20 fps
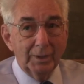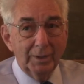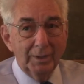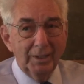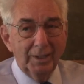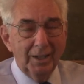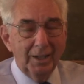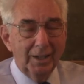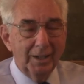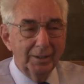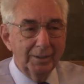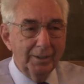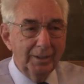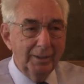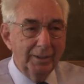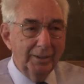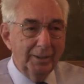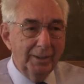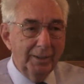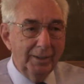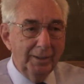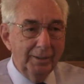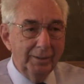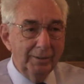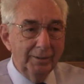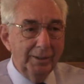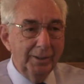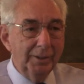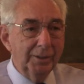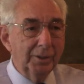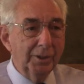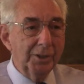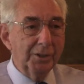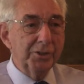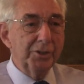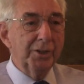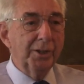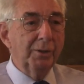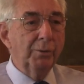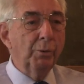not in a
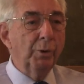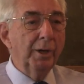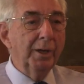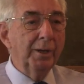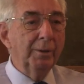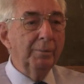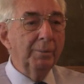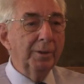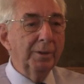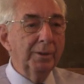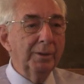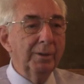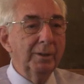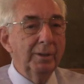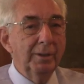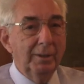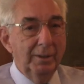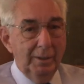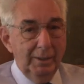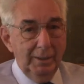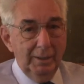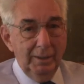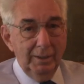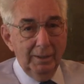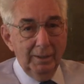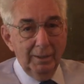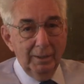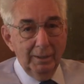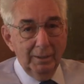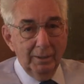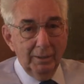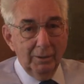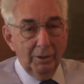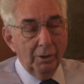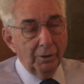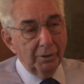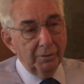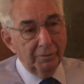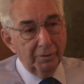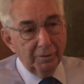legalistic way, but
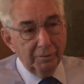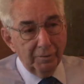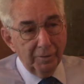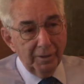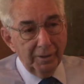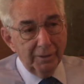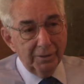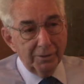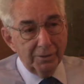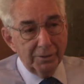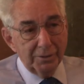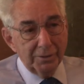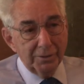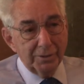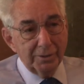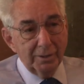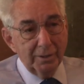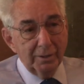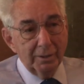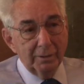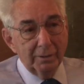all of your friends,